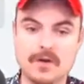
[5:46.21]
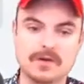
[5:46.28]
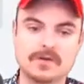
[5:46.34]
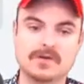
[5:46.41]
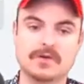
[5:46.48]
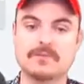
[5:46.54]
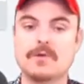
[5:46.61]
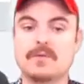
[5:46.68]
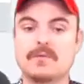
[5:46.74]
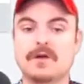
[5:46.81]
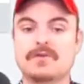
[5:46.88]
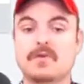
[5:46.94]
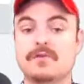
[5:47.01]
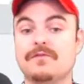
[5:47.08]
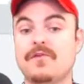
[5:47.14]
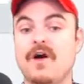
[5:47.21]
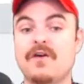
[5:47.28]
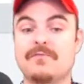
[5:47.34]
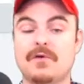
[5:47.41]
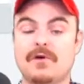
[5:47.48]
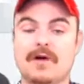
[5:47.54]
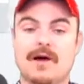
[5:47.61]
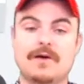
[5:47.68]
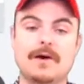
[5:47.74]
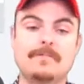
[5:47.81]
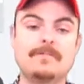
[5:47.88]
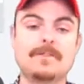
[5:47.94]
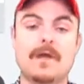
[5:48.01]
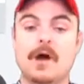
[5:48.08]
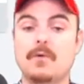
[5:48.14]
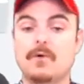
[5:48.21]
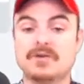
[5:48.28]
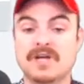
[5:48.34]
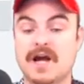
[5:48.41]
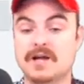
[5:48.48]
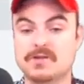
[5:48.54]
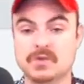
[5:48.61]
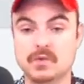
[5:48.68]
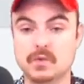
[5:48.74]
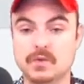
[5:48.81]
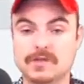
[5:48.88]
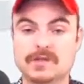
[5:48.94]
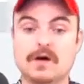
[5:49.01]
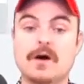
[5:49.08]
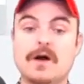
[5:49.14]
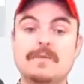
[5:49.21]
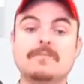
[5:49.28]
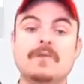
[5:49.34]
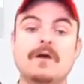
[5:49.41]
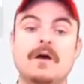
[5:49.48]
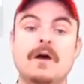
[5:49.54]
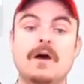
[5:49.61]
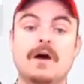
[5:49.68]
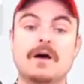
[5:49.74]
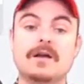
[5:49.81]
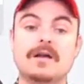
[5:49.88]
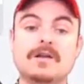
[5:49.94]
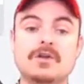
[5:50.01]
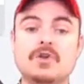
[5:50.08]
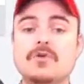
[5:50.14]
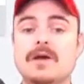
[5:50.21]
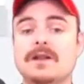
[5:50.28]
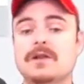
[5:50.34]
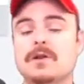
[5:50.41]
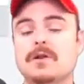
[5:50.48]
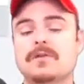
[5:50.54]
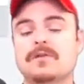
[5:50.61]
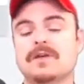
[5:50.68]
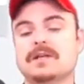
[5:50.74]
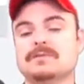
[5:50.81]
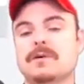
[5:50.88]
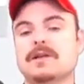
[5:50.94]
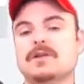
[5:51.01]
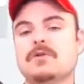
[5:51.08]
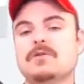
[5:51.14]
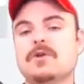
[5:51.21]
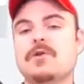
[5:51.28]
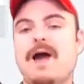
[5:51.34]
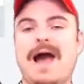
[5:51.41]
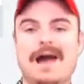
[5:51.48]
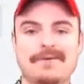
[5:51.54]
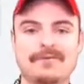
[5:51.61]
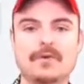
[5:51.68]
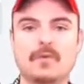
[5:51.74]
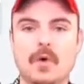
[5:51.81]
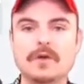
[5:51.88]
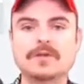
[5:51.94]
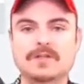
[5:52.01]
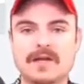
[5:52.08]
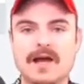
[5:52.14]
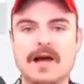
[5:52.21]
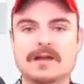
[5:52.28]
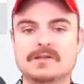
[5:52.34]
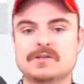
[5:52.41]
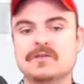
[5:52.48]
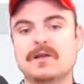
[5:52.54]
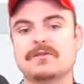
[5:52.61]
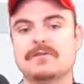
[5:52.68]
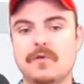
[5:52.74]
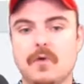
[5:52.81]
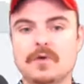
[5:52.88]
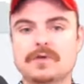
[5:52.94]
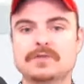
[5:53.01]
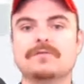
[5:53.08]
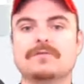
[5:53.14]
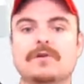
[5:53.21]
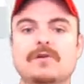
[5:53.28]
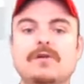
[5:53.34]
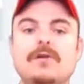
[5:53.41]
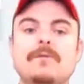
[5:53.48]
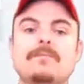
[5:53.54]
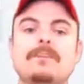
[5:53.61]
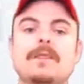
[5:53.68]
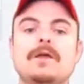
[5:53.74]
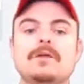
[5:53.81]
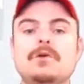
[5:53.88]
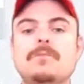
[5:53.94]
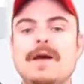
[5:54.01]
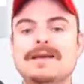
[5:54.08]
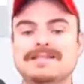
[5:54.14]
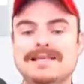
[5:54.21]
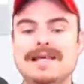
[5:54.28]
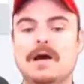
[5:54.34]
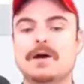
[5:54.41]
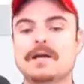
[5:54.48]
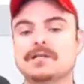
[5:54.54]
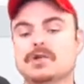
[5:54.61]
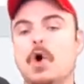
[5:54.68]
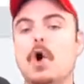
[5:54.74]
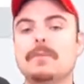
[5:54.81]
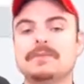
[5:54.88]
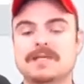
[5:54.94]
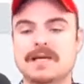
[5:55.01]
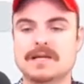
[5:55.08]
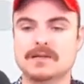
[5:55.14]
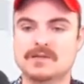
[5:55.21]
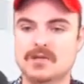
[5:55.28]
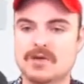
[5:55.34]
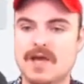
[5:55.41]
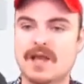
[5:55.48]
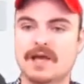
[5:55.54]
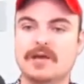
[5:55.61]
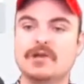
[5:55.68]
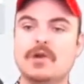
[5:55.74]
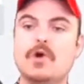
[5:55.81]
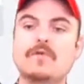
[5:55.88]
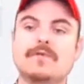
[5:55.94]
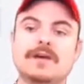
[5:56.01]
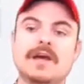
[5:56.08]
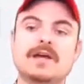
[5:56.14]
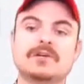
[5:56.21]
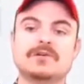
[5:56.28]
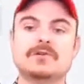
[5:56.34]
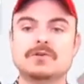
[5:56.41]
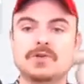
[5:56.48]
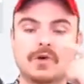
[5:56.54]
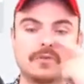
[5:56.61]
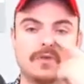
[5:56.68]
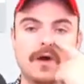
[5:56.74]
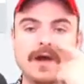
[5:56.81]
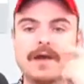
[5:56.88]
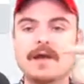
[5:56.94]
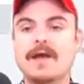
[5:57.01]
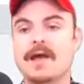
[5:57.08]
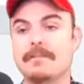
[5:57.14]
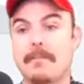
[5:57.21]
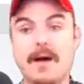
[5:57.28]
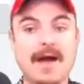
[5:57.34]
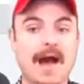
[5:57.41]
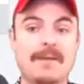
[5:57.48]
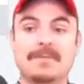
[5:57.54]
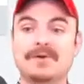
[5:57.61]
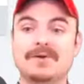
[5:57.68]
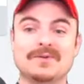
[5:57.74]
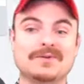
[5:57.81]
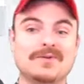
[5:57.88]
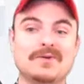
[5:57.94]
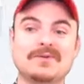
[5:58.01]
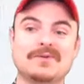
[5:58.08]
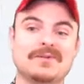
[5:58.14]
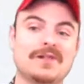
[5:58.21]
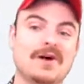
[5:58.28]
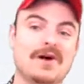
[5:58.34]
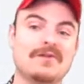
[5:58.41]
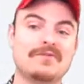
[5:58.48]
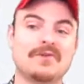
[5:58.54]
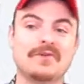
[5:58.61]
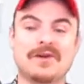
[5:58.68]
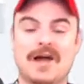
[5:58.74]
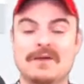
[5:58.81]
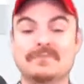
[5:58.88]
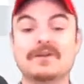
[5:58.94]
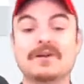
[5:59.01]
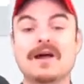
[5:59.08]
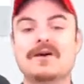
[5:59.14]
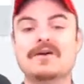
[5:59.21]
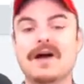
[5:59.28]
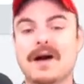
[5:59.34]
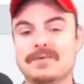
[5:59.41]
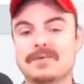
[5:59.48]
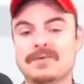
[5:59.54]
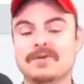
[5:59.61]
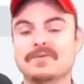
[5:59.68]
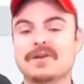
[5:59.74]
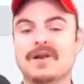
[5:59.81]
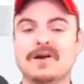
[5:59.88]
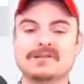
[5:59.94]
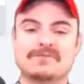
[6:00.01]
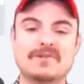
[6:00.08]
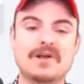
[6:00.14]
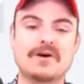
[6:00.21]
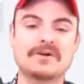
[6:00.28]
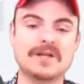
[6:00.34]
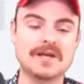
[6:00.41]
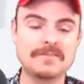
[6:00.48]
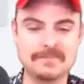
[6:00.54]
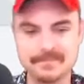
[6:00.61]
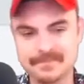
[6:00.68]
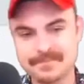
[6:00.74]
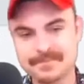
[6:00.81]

So at the moment I've got 5 per hour. I watch ads all the time. You don't, and the thing is about it, you don't have to watch the ad. It's not like forced in front of you. You basically, it's an opt-in, so you get like a notification at the top right. It might happen on live on camera now. It happened on the last video I did.